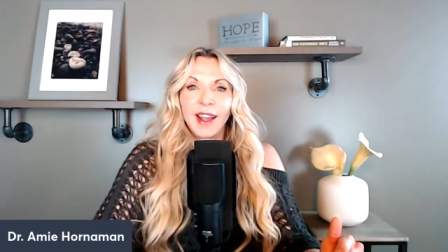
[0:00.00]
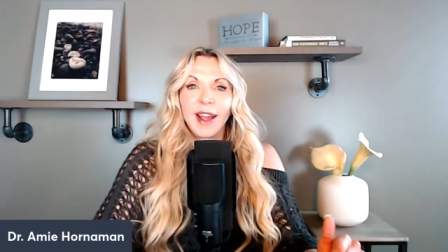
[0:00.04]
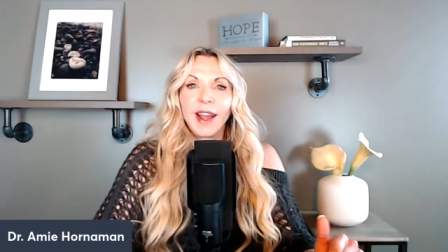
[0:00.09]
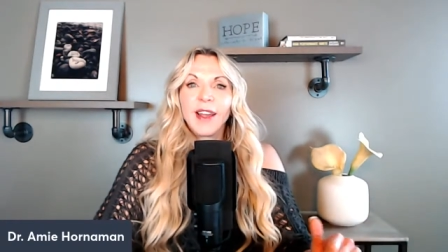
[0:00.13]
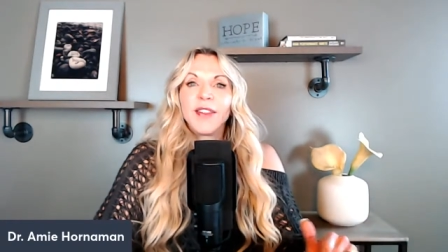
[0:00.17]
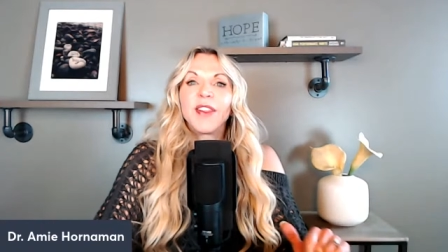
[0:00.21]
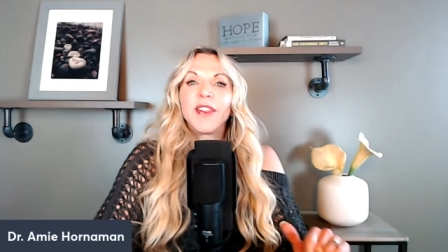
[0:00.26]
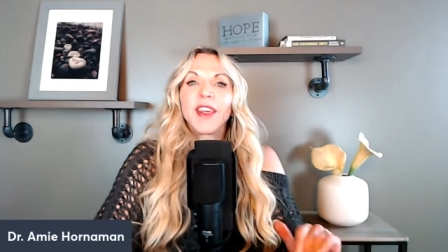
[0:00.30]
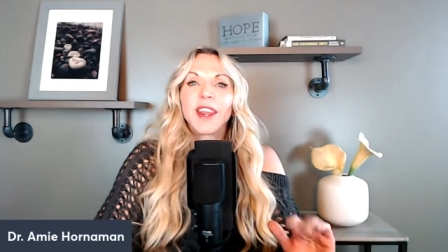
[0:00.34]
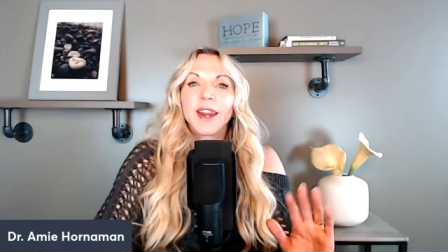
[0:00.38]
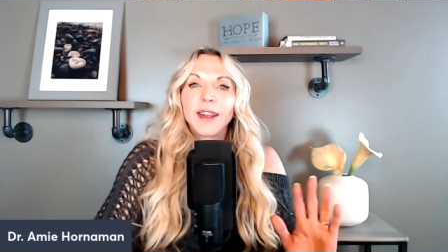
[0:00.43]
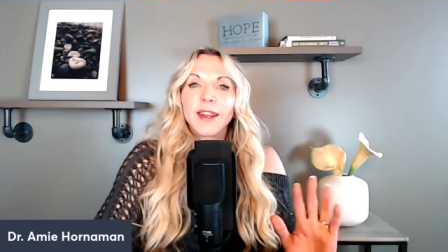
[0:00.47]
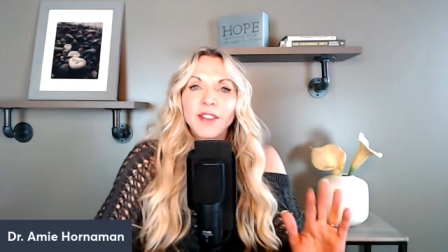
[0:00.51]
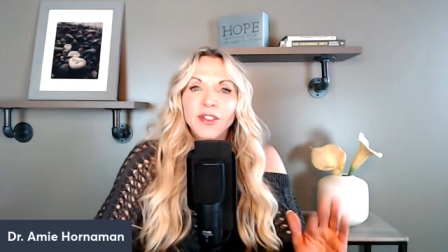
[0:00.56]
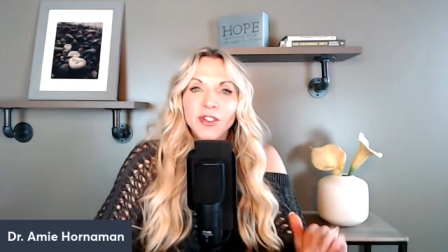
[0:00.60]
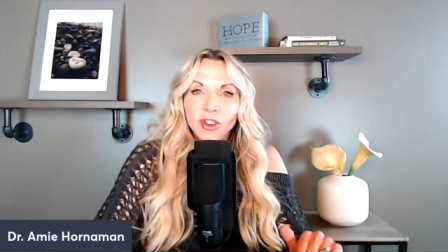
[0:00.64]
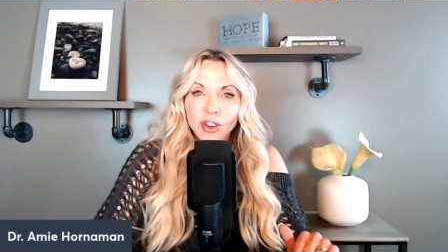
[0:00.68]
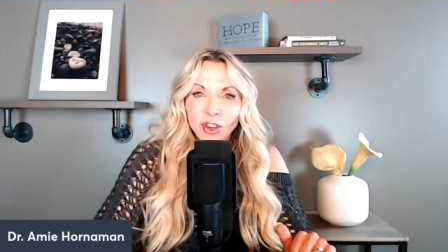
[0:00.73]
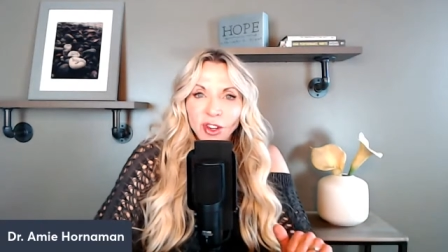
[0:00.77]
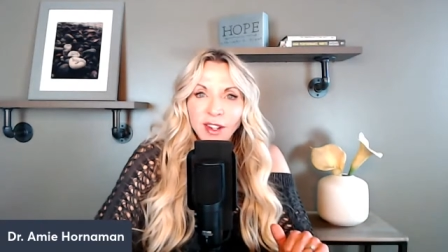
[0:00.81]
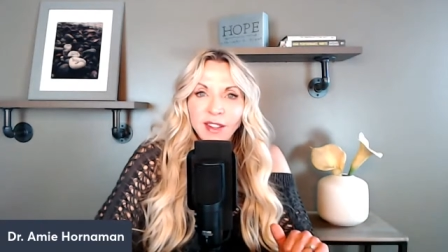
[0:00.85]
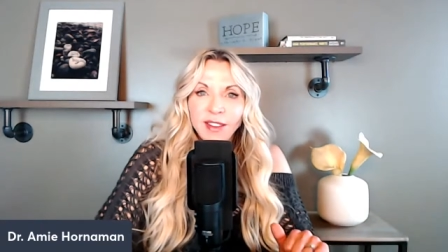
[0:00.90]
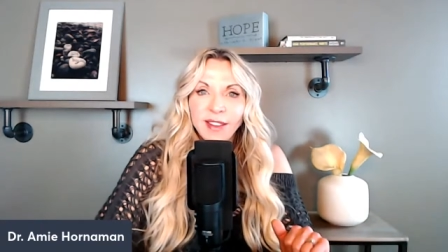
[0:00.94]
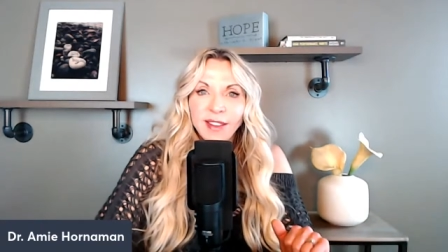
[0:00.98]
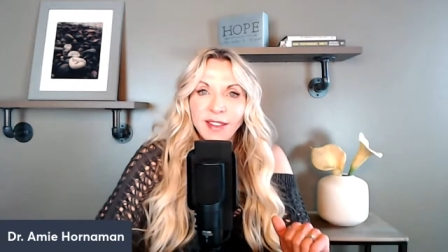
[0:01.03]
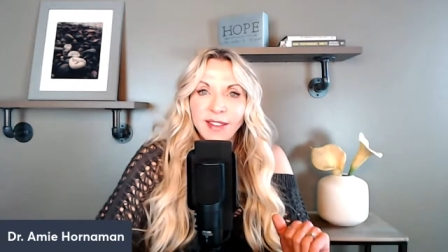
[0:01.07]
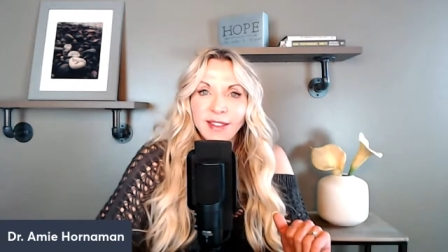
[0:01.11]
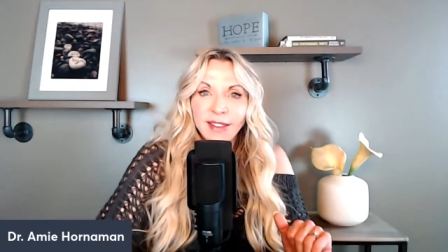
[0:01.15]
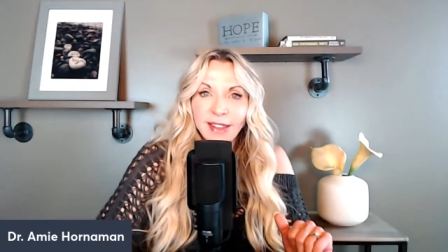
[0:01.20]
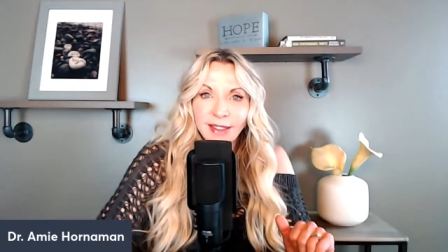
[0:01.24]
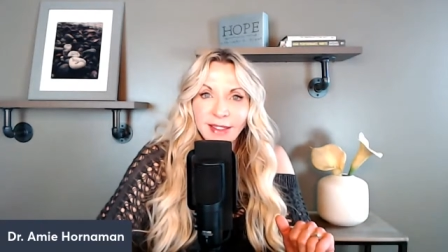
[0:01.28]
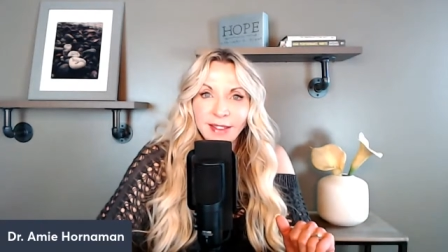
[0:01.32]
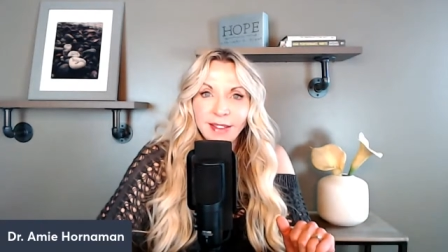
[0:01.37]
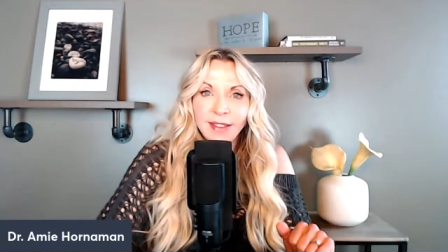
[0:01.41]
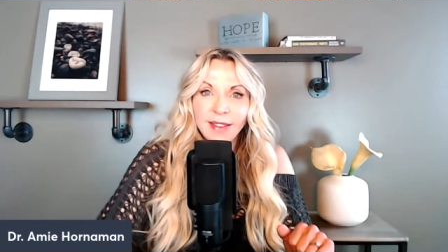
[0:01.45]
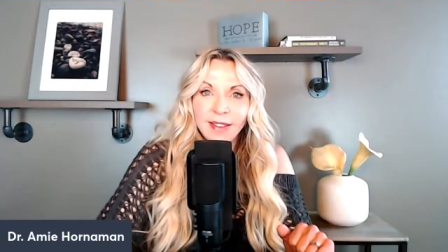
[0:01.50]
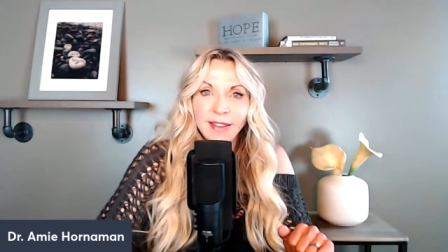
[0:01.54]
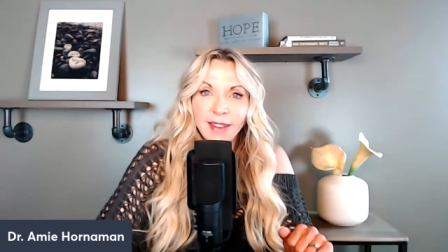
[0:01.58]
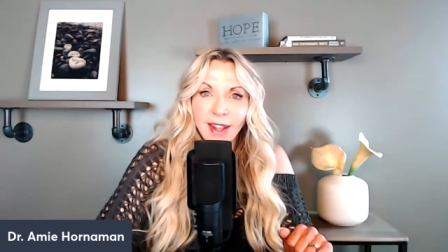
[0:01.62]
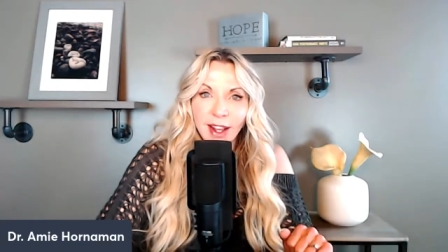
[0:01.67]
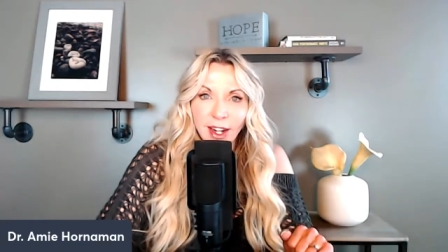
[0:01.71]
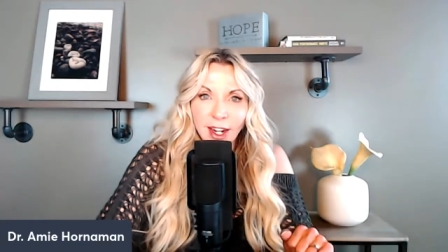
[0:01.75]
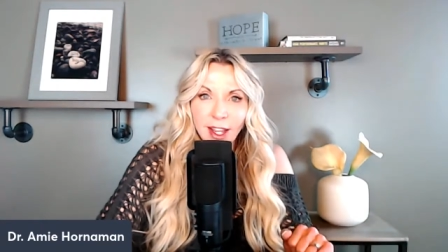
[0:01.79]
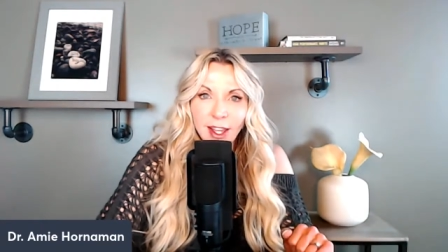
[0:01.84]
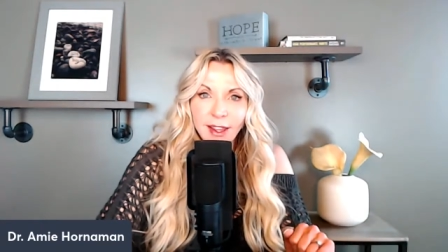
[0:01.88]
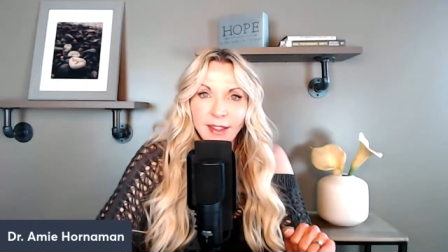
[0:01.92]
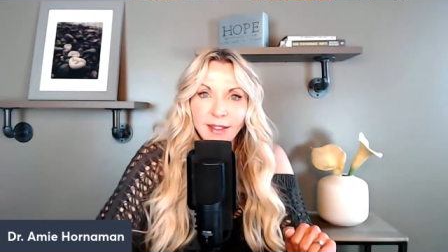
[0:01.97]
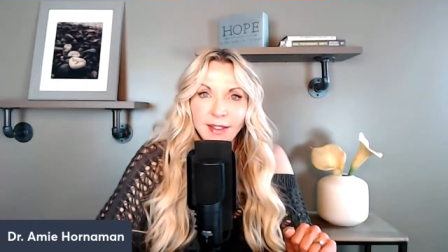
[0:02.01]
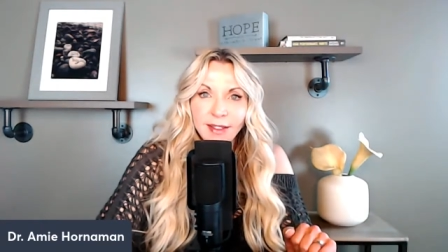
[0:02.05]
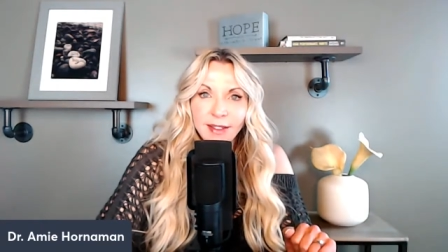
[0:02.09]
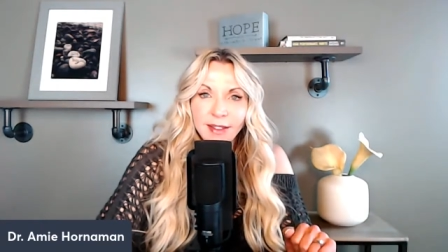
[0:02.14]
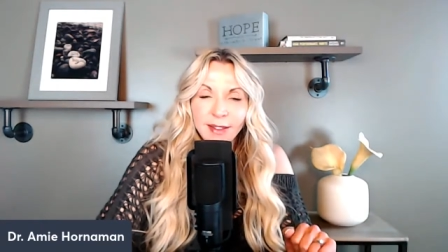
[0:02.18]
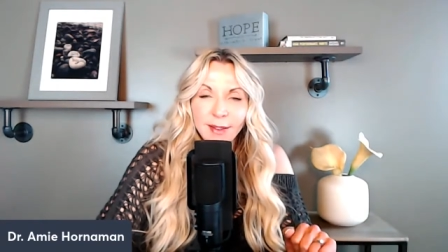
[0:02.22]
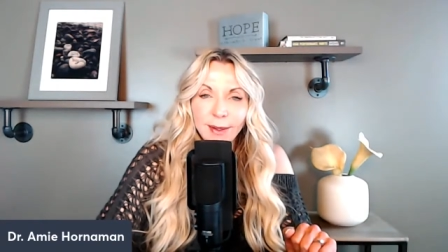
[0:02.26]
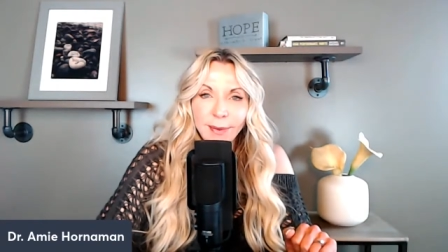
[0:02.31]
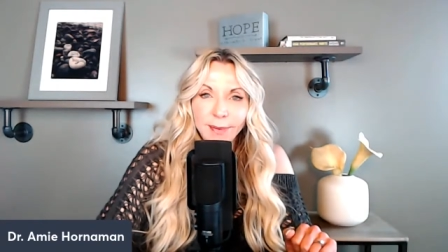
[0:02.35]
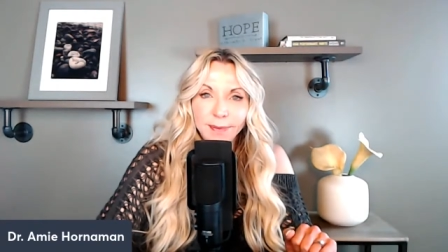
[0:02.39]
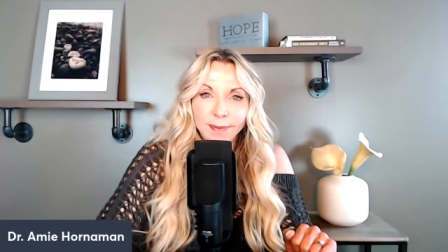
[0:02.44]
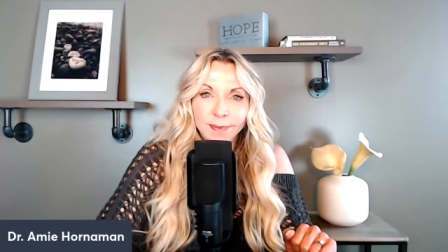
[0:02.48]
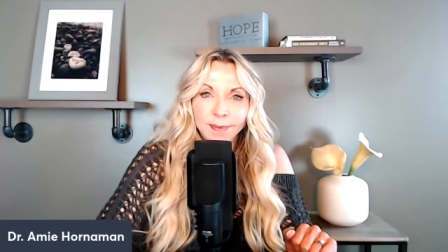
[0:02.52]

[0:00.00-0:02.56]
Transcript: And then I started to see studies.